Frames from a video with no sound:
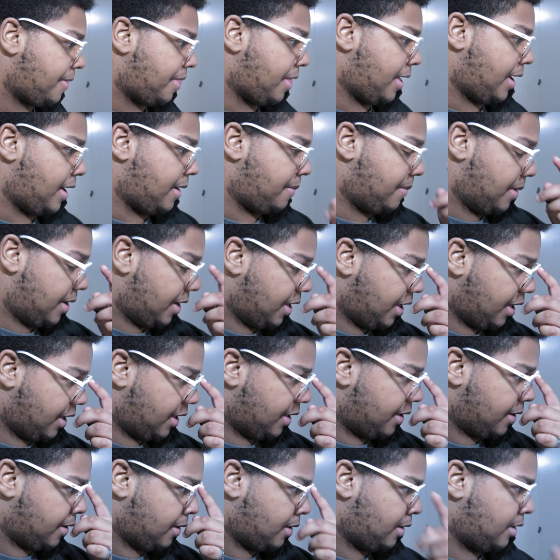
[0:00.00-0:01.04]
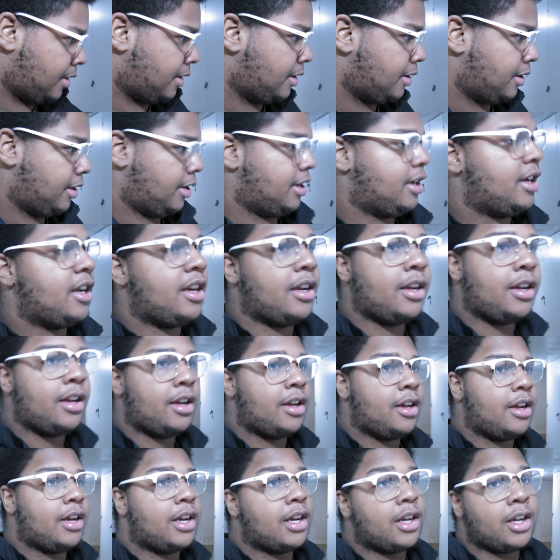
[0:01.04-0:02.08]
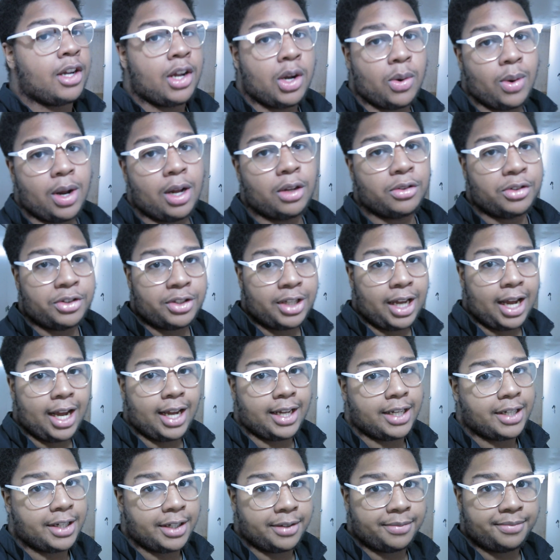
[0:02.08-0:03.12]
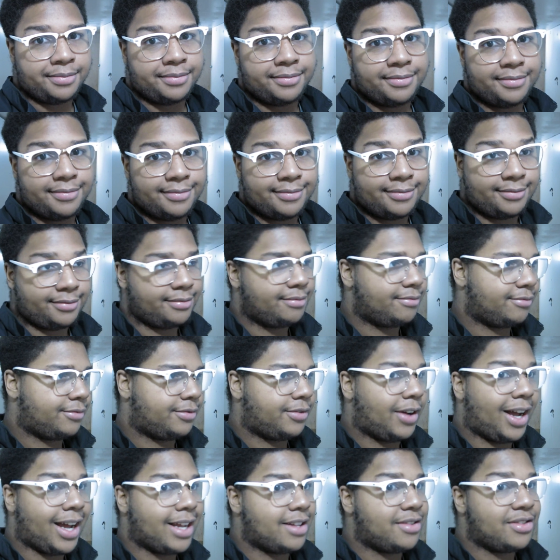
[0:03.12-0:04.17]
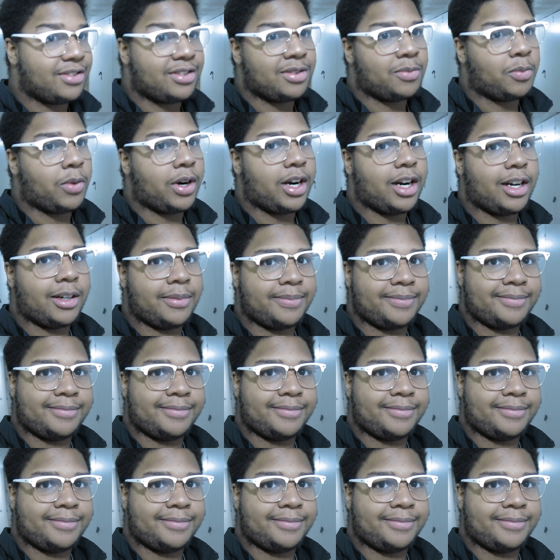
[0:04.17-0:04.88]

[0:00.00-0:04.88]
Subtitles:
think I'm gonna go outside and find somewhere.